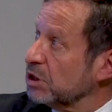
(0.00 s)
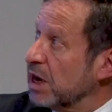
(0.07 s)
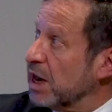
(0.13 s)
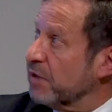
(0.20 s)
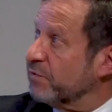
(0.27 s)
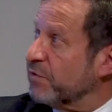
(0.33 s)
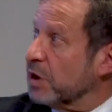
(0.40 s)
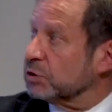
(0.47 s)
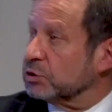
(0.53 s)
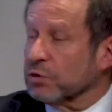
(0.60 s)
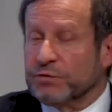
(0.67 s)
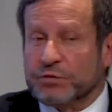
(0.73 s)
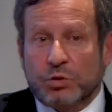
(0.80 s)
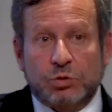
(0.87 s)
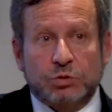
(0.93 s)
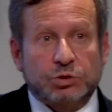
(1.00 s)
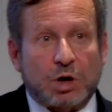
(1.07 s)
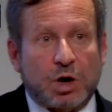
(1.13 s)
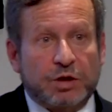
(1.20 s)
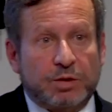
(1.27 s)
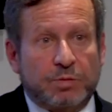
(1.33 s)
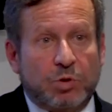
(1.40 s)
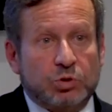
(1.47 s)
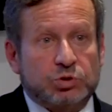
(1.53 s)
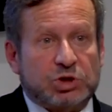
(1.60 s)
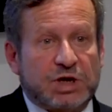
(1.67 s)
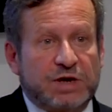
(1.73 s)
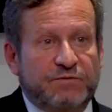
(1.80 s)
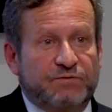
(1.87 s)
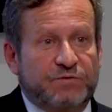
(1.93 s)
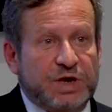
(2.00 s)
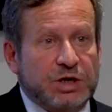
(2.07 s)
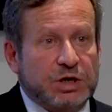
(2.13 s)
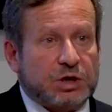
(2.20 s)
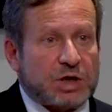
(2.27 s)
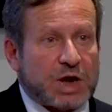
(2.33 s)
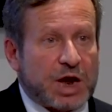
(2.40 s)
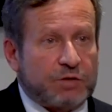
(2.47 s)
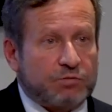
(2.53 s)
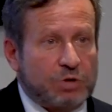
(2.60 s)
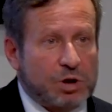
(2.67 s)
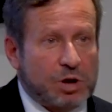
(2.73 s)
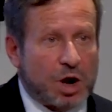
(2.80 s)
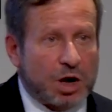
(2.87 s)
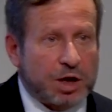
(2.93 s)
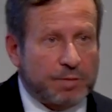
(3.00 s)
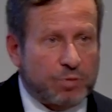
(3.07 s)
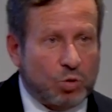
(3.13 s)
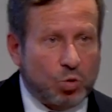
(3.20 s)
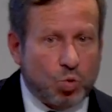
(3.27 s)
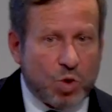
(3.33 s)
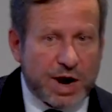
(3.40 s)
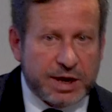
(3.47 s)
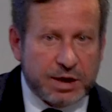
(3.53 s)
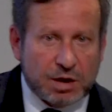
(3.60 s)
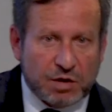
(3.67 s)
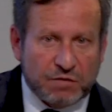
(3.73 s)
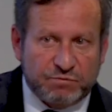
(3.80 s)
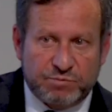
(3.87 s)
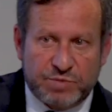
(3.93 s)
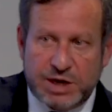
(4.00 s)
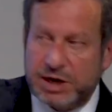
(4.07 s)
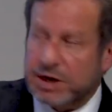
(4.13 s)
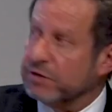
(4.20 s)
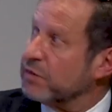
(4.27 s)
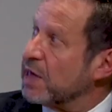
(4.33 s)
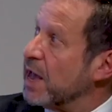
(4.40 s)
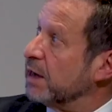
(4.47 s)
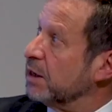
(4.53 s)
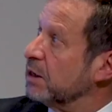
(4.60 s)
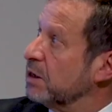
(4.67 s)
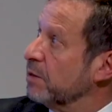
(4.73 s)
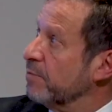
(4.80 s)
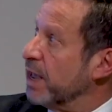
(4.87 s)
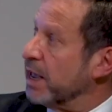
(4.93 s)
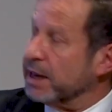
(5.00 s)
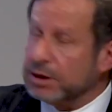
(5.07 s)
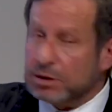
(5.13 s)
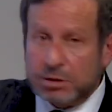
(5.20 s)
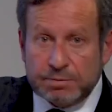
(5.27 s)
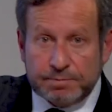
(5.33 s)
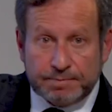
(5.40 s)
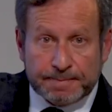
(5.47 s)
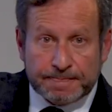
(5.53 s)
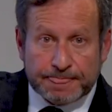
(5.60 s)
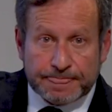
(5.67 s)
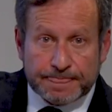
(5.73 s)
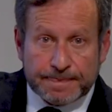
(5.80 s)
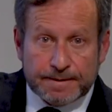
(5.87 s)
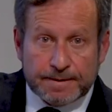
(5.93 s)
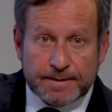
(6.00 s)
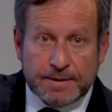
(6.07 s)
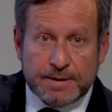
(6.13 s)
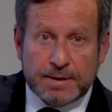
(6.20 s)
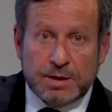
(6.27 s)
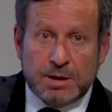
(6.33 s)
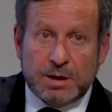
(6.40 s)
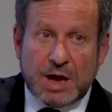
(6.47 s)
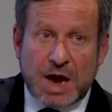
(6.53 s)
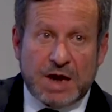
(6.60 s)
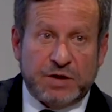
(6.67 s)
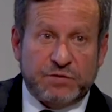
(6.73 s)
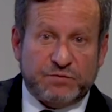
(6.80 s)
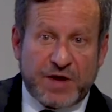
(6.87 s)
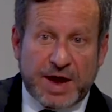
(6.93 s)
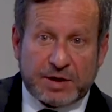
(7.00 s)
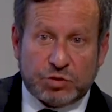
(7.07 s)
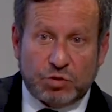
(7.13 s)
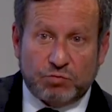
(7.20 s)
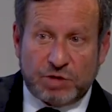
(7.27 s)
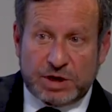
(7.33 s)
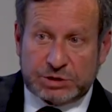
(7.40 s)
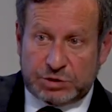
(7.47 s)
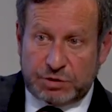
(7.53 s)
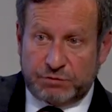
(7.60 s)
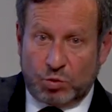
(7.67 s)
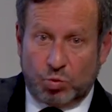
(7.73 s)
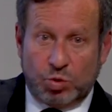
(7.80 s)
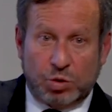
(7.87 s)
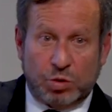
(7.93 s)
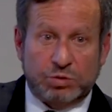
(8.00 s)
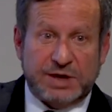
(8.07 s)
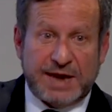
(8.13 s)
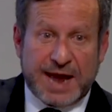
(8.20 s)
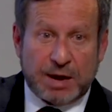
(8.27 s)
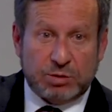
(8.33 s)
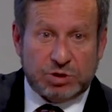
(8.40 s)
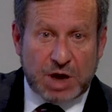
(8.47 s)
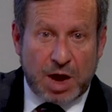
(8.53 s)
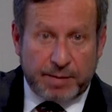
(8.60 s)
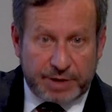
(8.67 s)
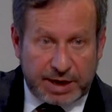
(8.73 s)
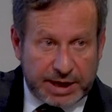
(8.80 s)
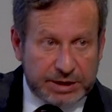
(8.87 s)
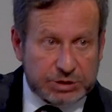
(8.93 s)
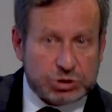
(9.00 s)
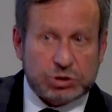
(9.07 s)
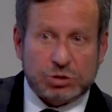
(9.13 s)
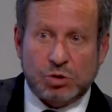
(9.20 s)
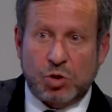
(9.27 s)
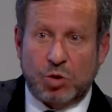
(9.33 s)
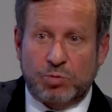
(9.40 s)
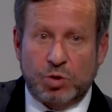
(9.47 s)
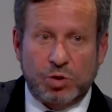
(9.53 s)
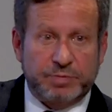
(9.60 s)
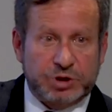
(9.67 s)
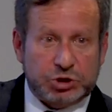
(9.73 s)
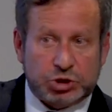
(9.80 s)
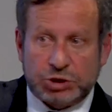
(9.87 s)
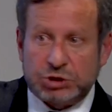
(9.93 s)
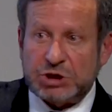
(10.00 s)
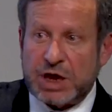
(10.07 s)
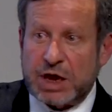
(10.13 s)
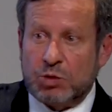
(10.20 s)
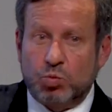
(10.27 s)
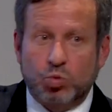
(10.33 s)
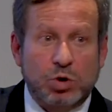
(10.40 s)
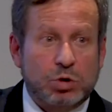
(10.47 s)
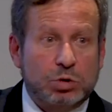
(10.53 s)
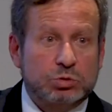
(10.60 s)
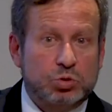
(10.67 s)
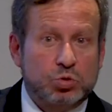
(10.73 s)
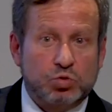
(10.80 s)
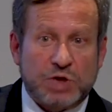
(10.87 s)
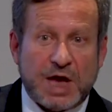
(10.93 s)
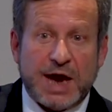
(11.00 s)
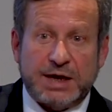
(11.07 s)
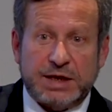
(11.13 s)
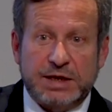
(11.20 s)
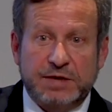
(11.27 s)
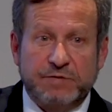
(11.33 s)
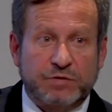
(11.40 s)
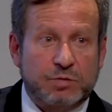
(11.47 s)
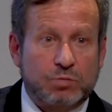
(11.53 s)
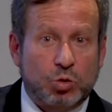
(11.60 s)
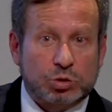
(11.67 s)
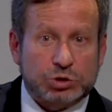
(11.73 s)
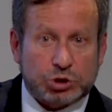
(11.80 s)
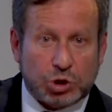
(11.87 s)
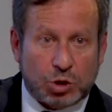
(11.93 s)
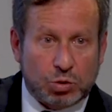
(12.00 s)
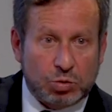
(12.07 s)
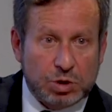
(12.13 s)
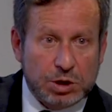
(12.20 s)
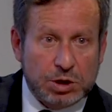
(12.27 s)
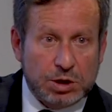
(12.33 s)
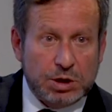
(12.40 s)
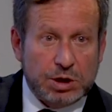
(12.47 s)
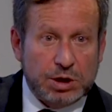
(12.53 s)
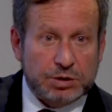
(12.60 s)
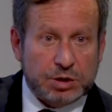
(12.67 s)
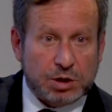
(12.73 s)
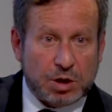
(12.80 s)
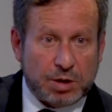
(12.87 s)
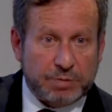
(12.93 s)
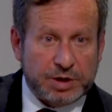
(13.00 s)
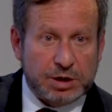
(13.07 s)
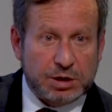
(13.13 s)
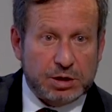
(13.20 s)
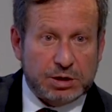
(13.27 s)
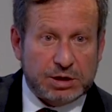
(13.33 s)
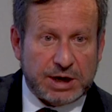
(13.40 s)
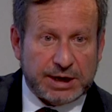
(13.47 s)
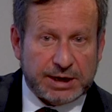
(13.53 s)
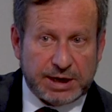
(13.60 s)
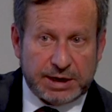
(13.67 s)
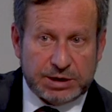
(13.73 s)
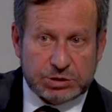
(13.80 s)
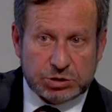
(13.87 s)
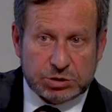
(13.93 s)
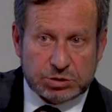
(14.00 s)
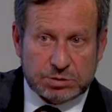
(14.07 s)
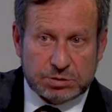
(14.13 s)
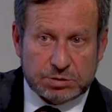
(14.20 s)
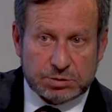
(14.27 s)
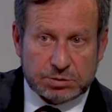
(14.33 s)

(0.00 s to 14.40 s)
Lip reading: Today, fossil fuels are the most convenient and reliable way of meeting that demand. And in fact, the rest of the world now dominates global emissions and will do that even more so in the coming decades.